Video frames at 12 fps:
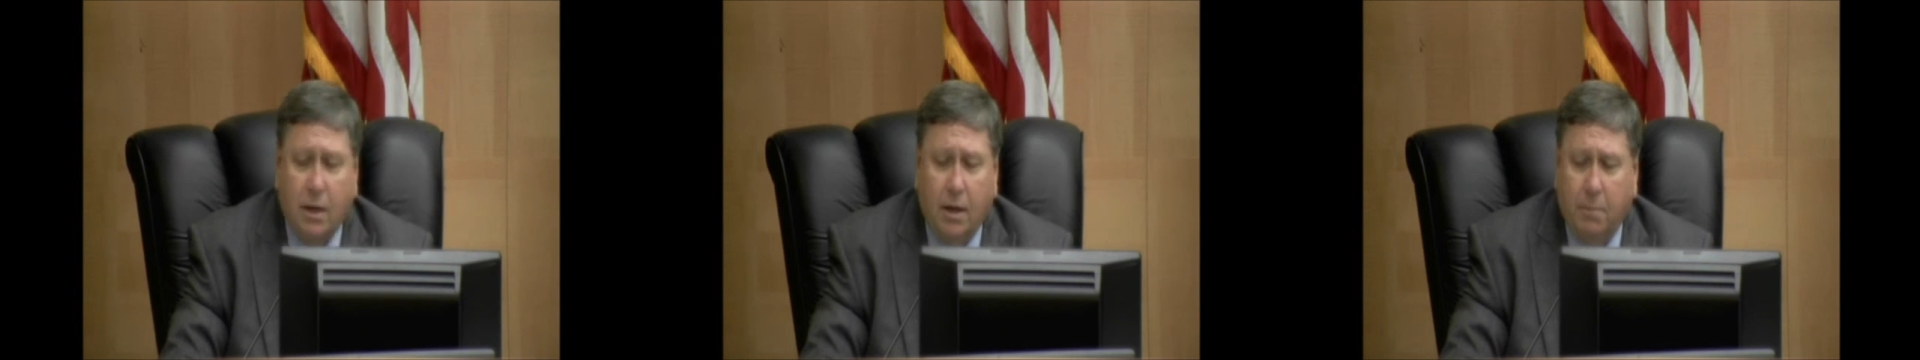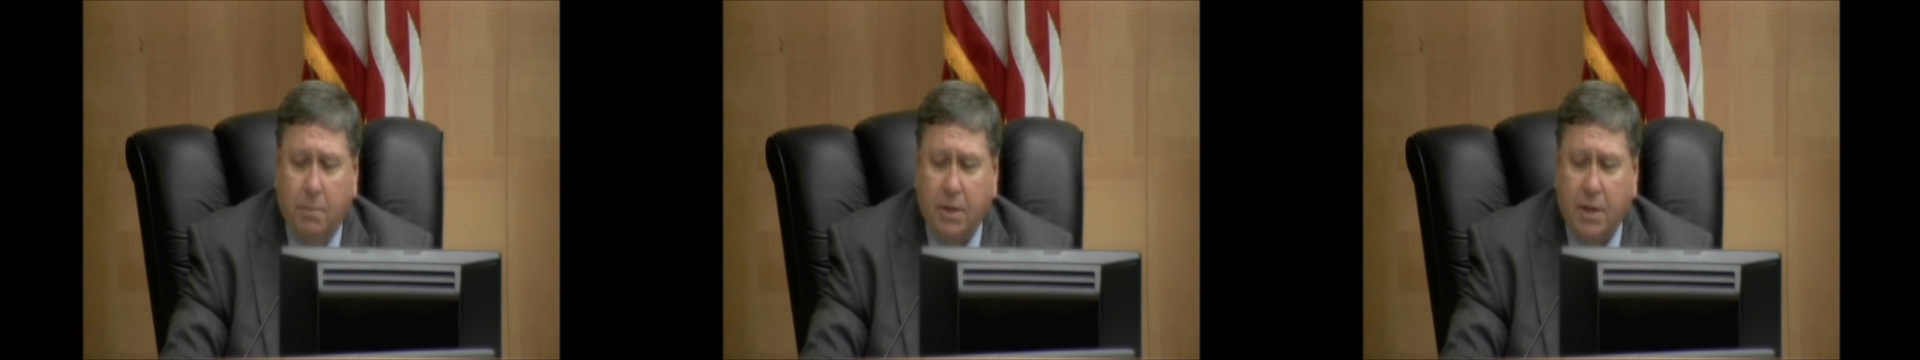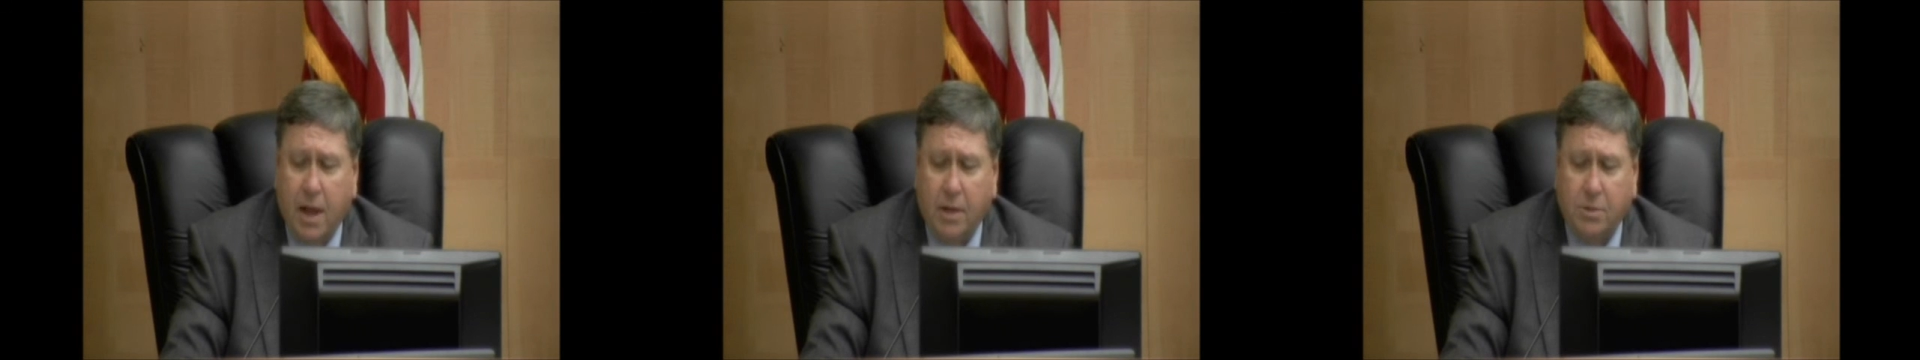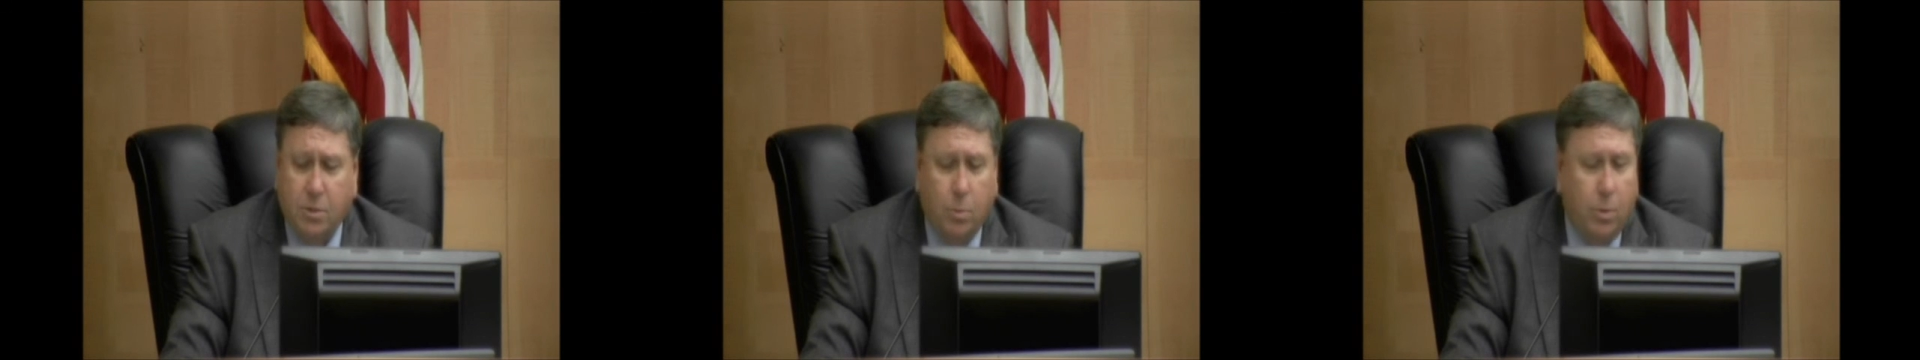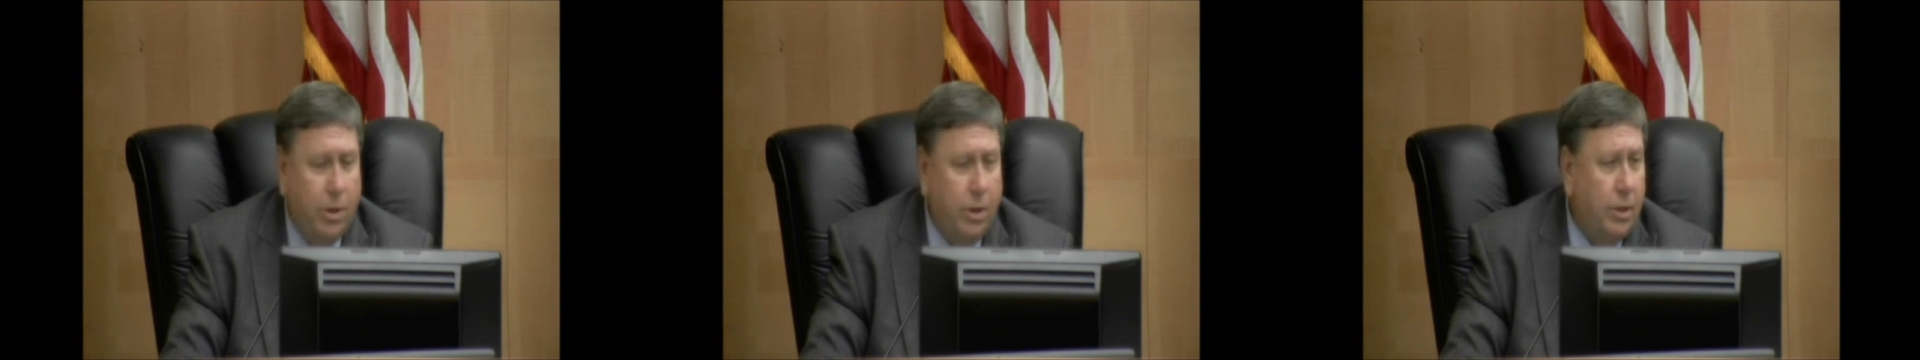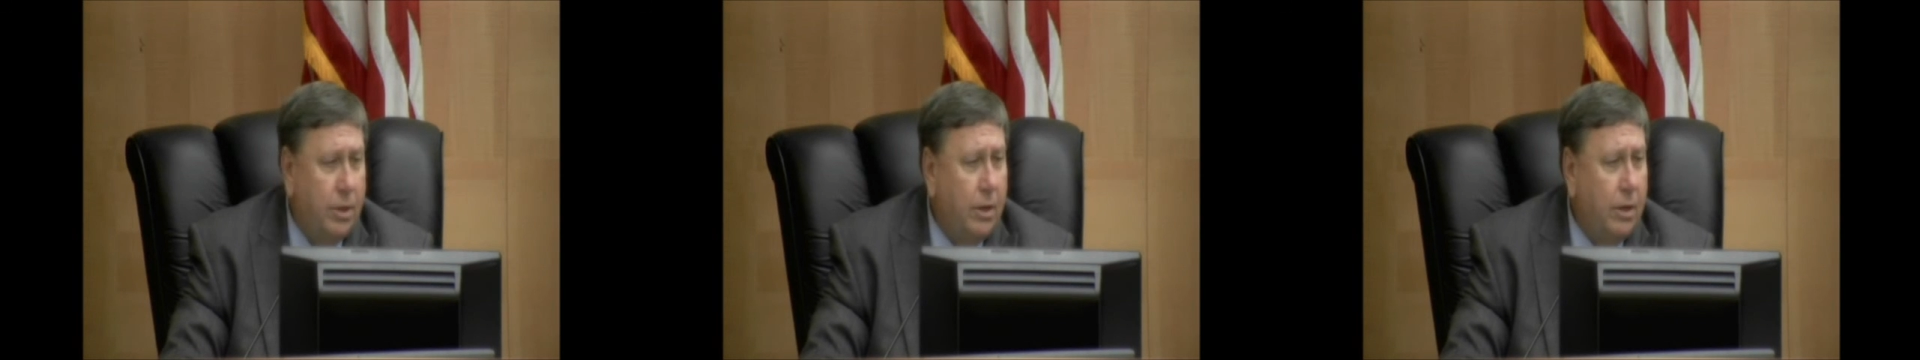but the council
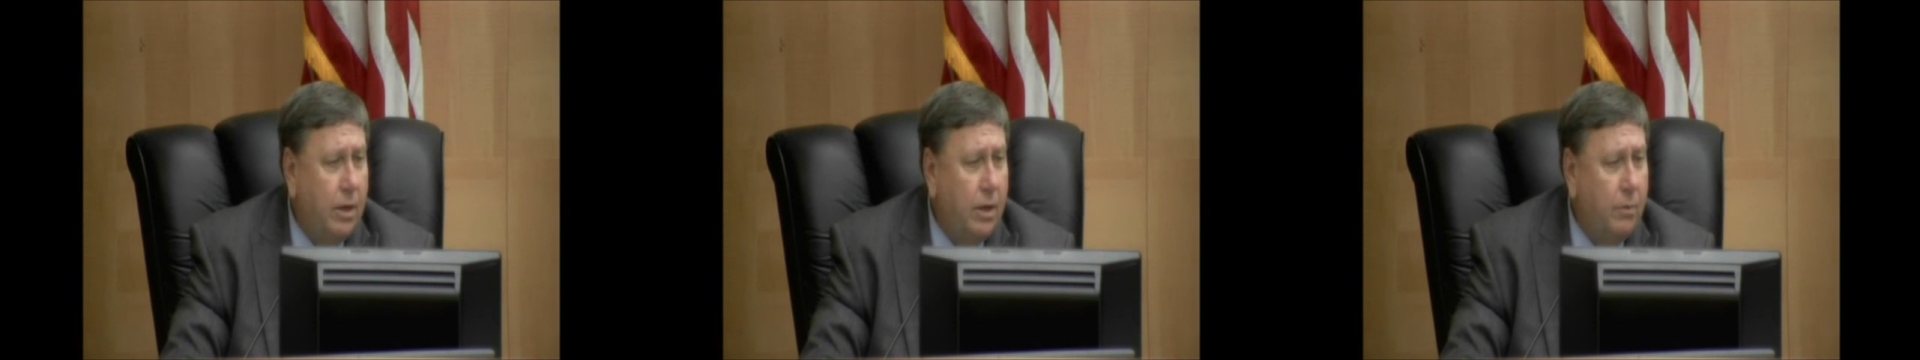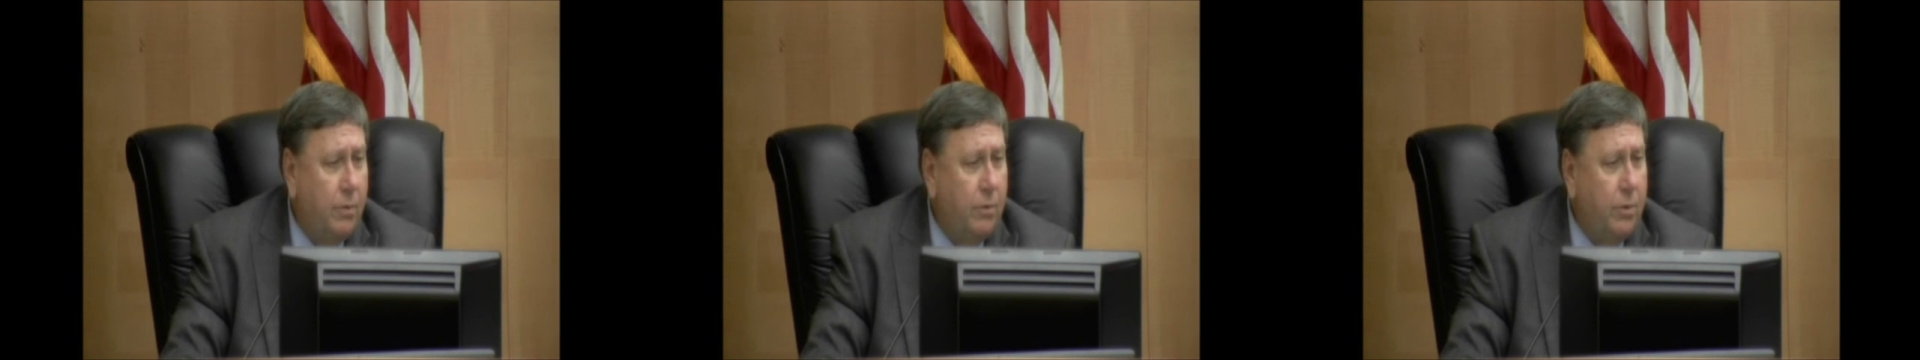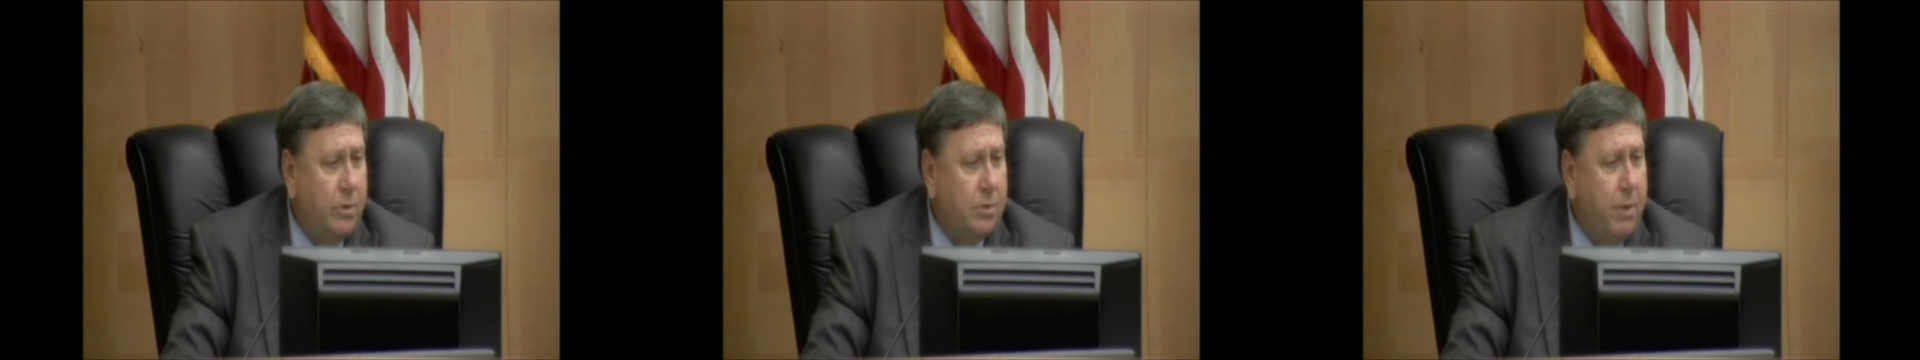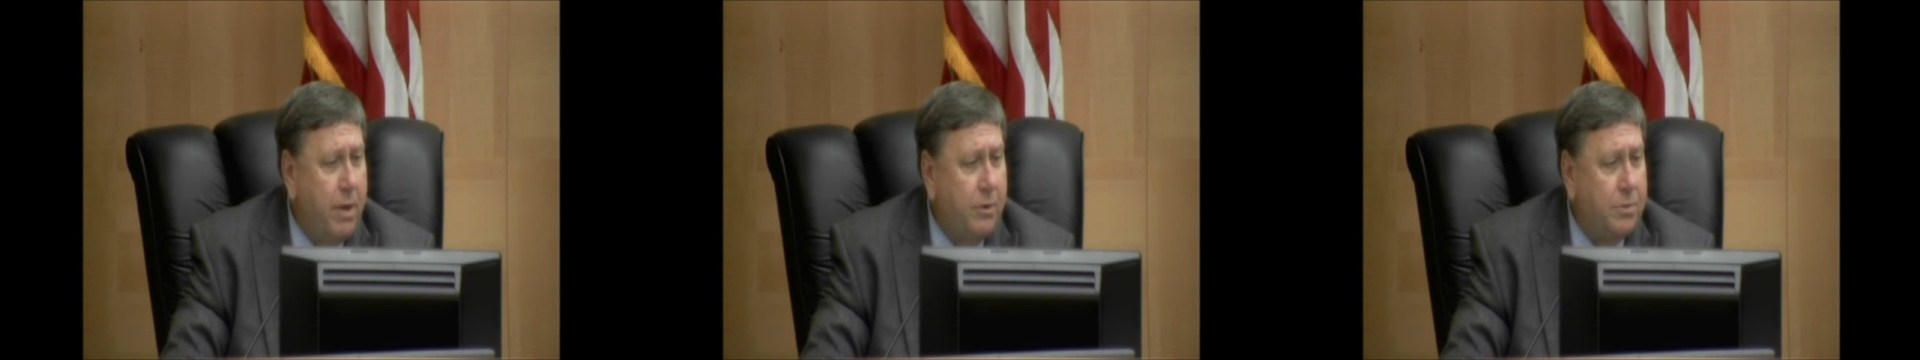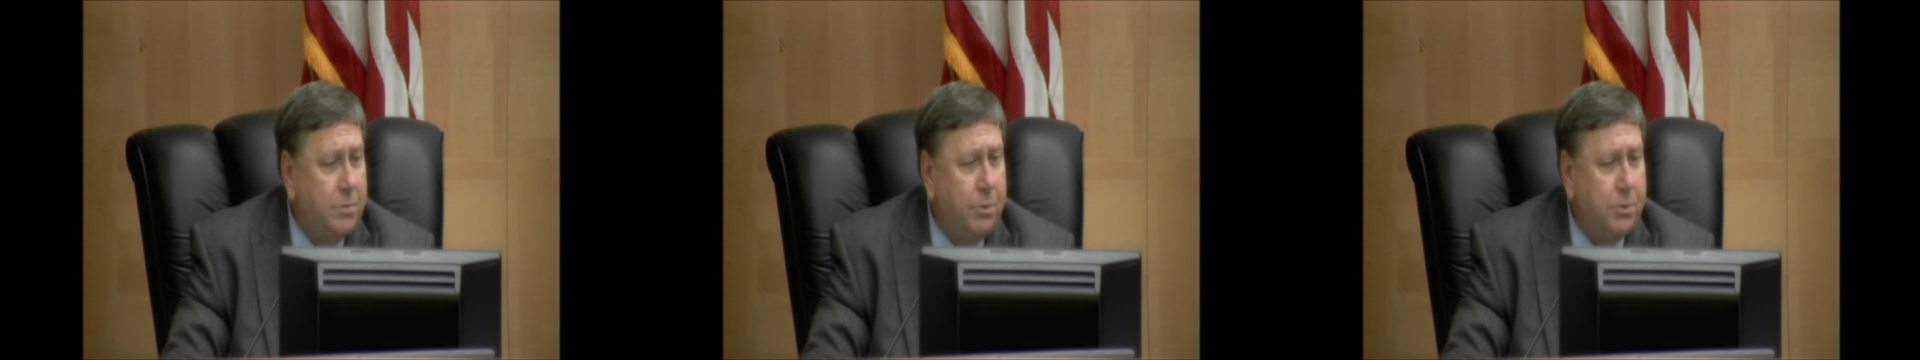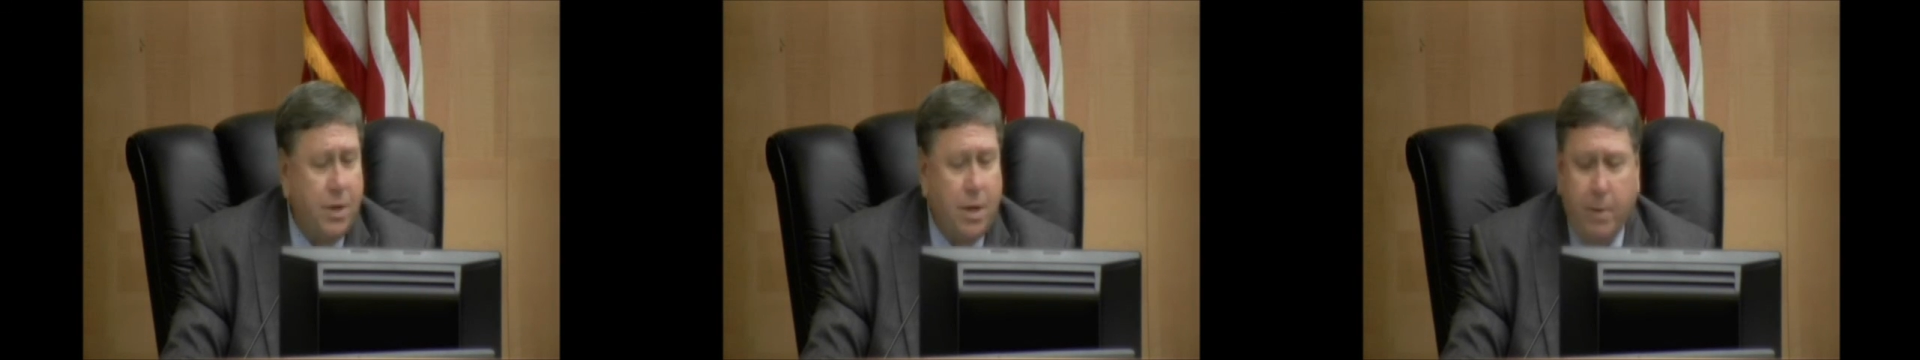will review this matter as a
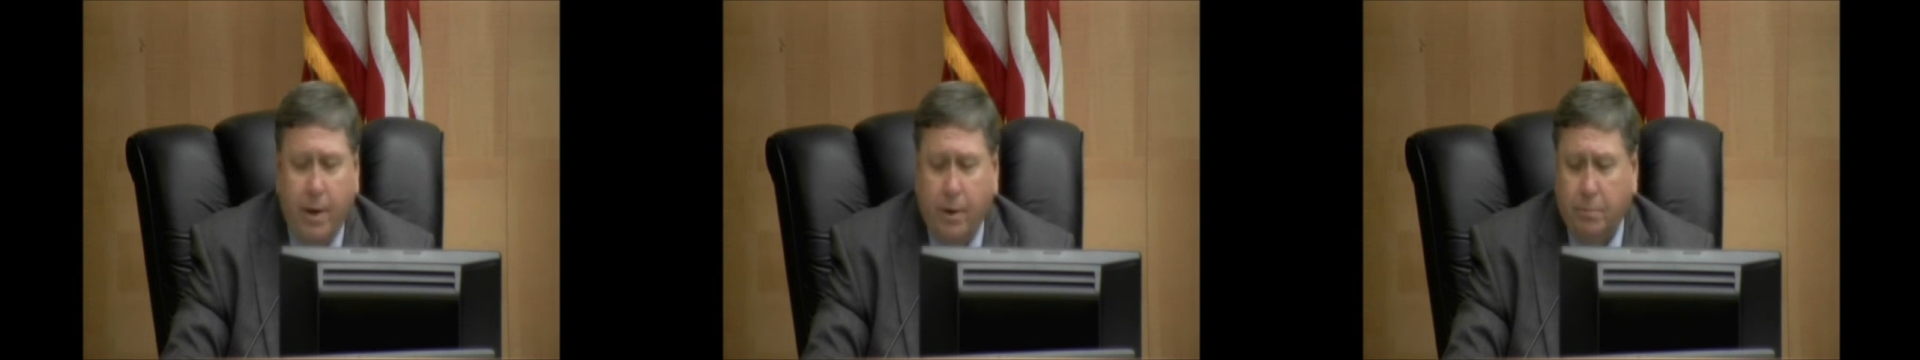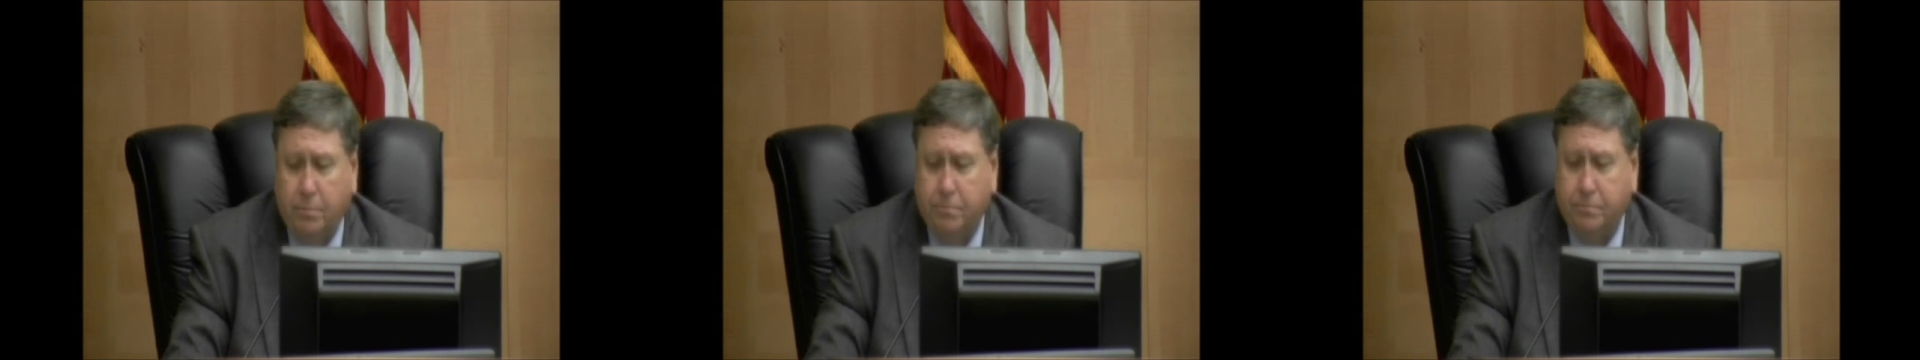personnel matter.